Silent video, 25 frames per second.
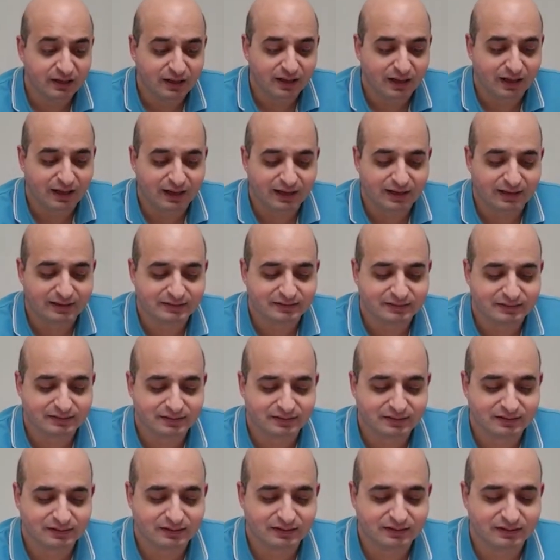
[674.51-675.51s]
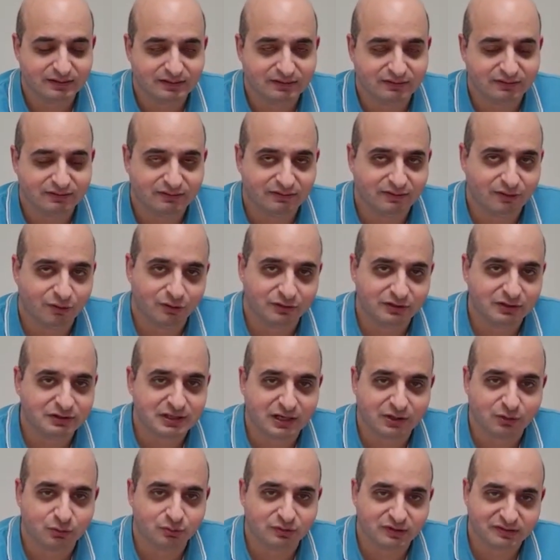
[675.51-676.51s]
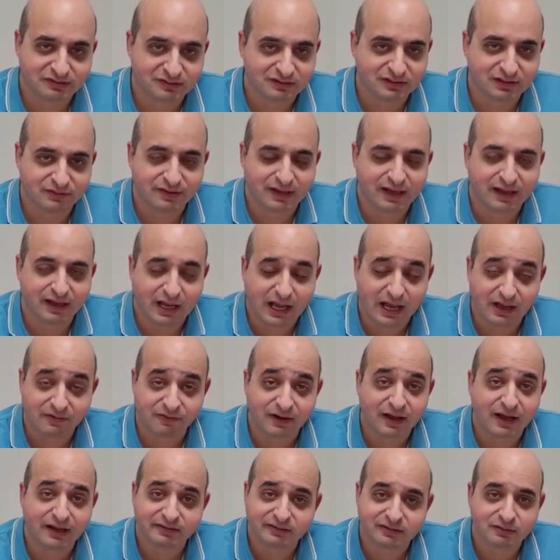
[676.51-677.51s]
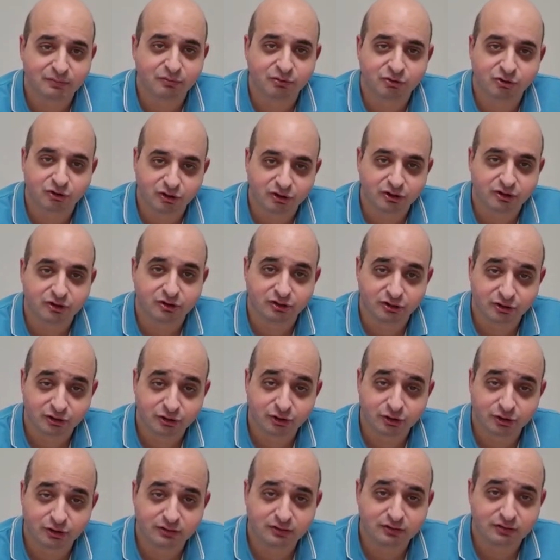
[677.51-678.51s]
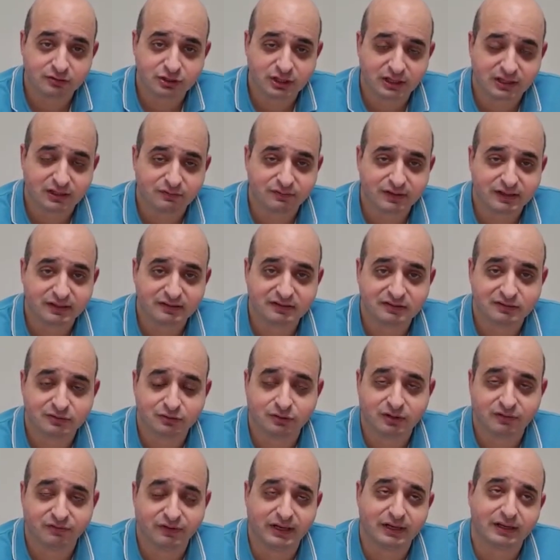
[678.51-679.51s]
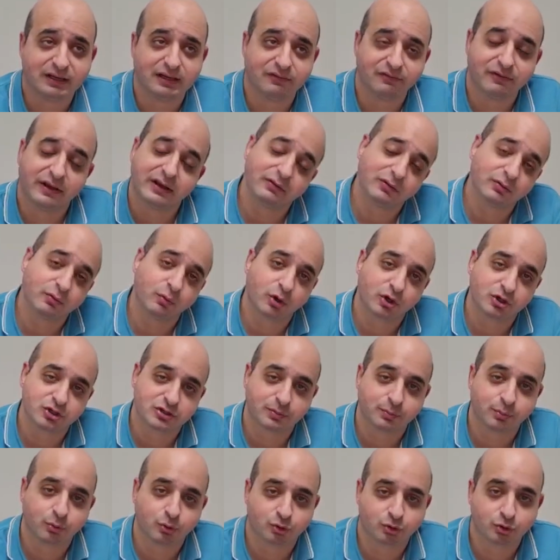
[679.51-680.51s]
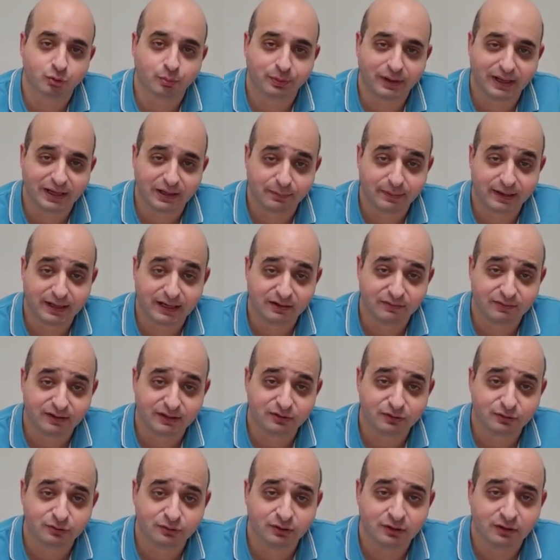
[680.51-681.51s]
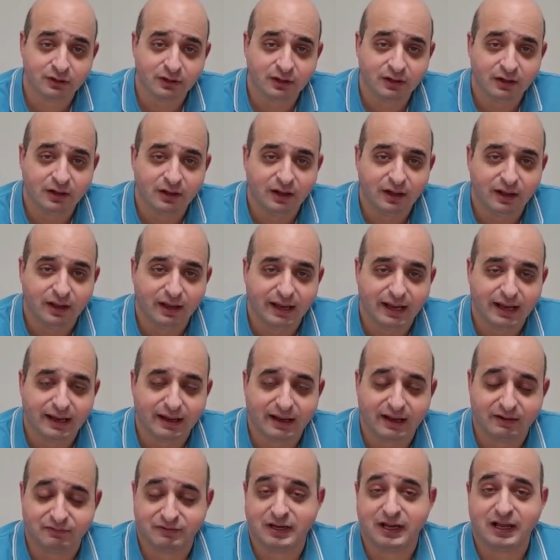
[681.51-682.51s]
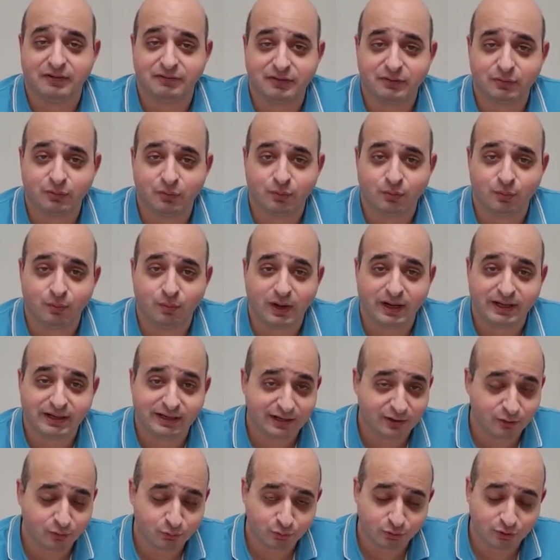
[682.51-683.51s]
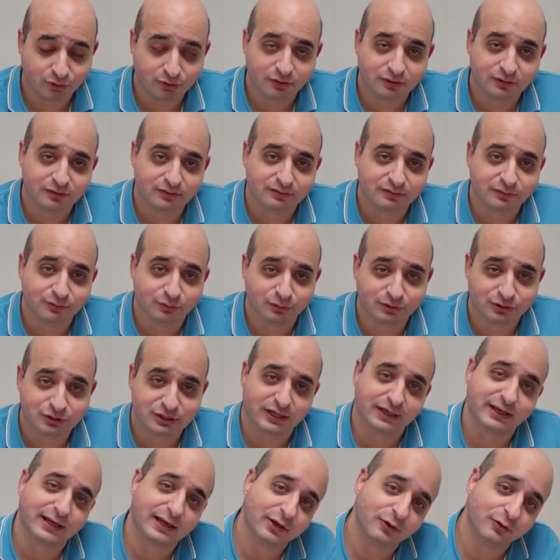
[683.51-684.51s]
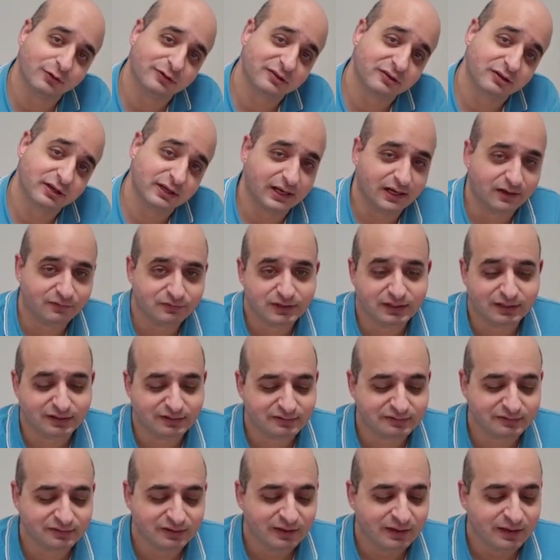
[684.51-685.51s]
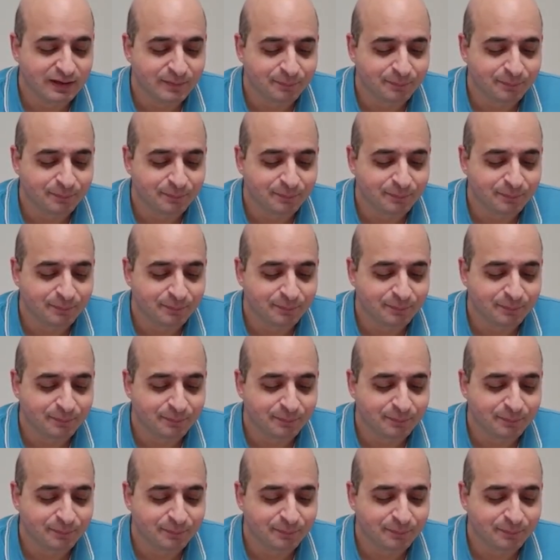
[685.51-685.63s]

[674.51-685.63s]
And on the channel recently, we have had some really, really good chicken wings. So I think if anyone watched the Porto Peri Peri video, if you haven't, well, why the hell not? Go and check it out straight after this.